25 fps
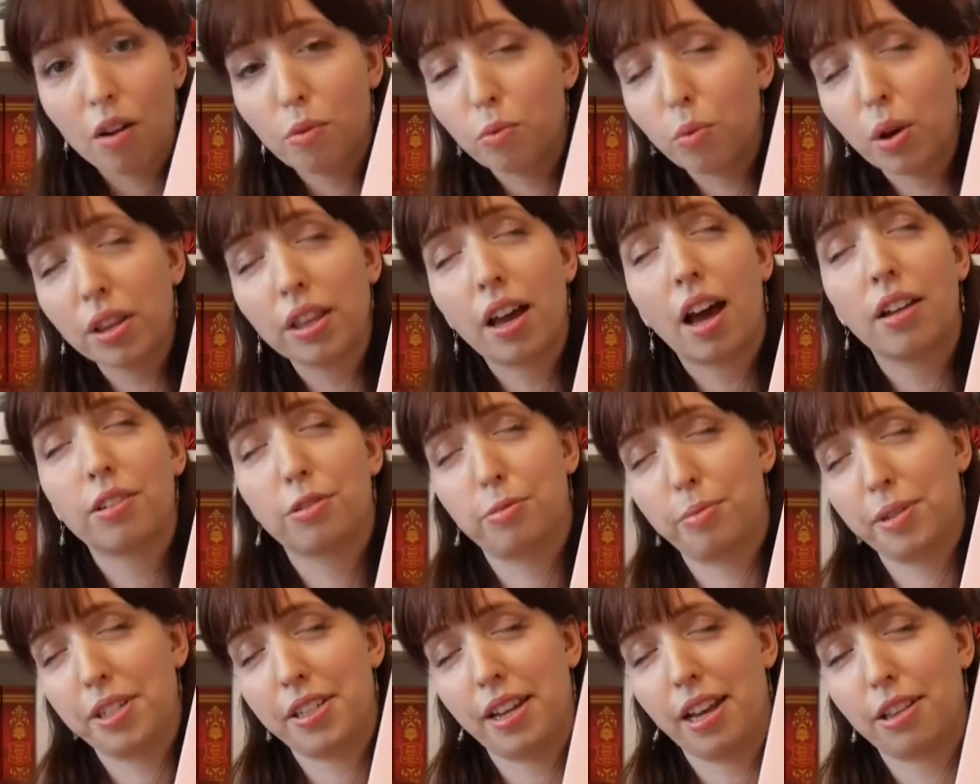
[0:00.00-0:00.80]

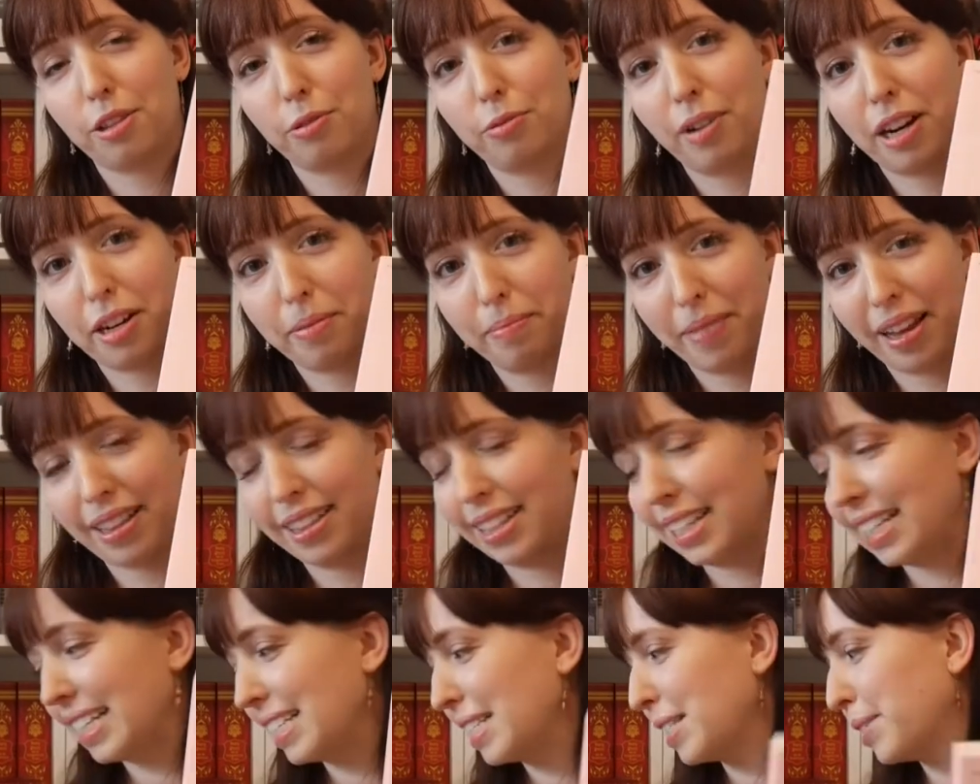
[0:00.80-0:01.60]
100%
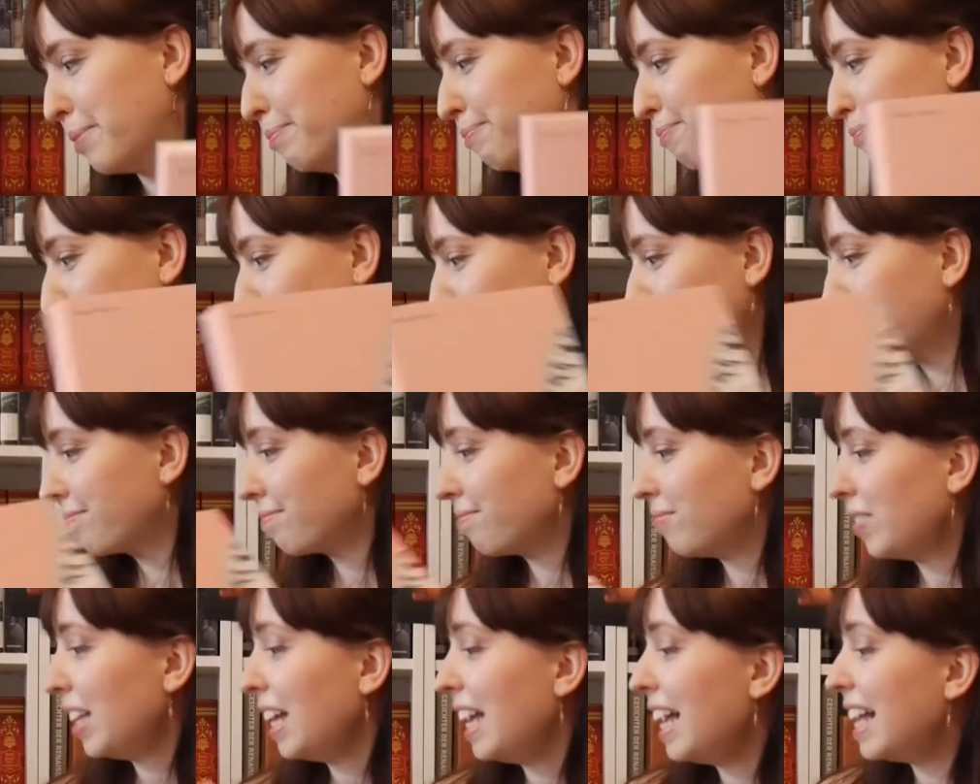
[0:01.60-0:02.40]
recommend this.
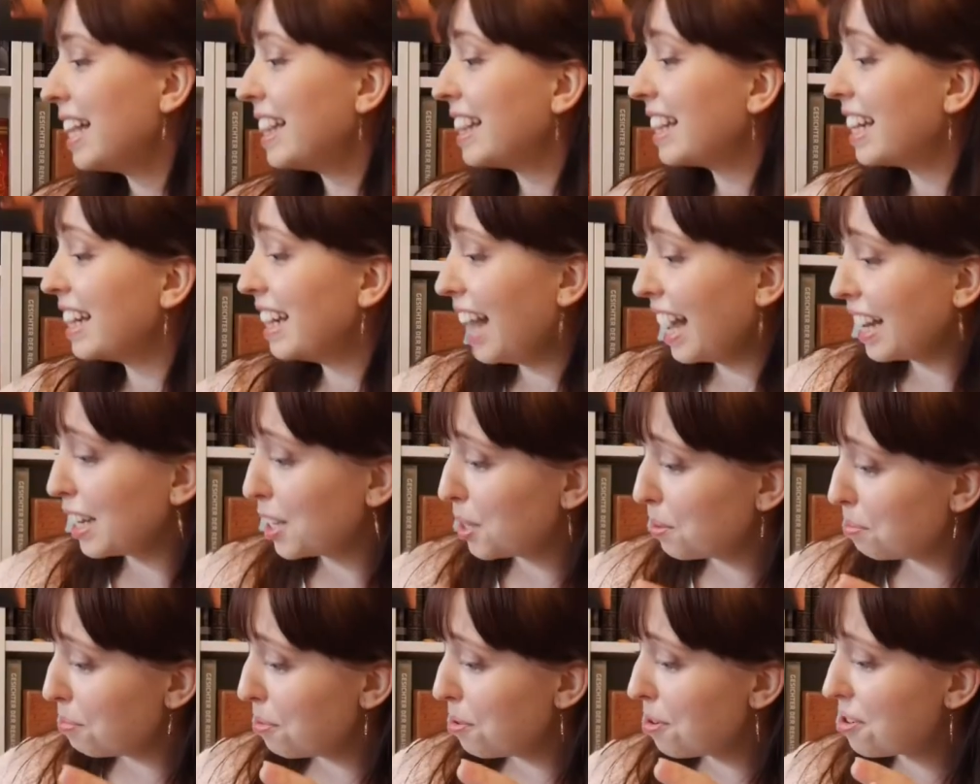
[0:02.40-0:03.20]
The
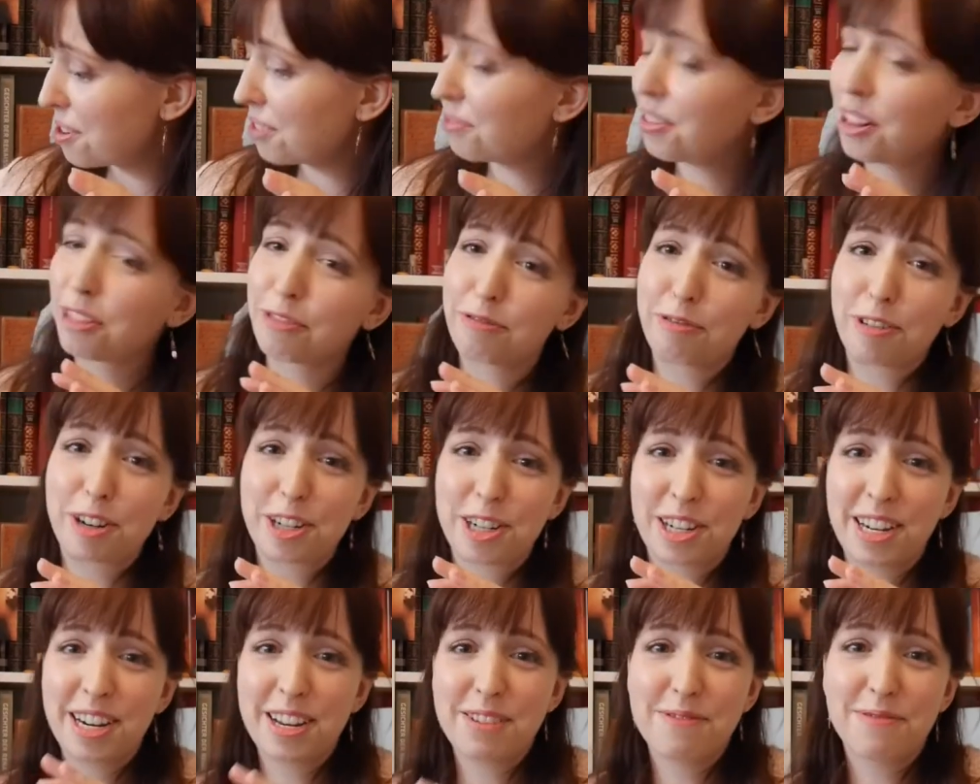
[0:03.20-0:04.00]
next book,
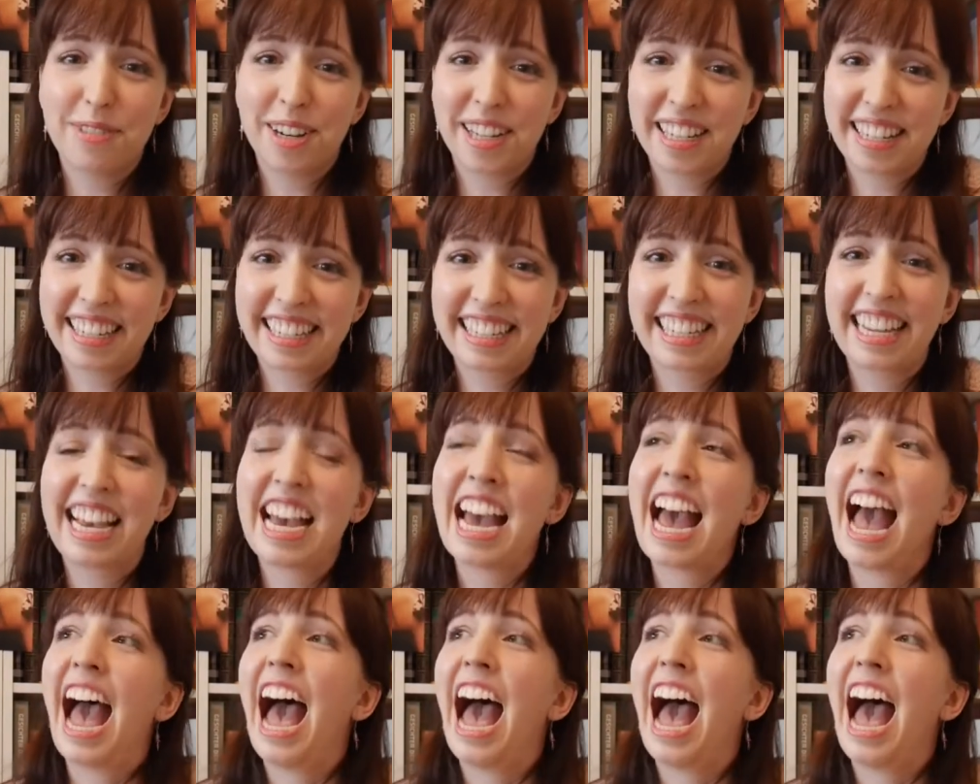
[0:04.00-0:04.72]
unfortunately, was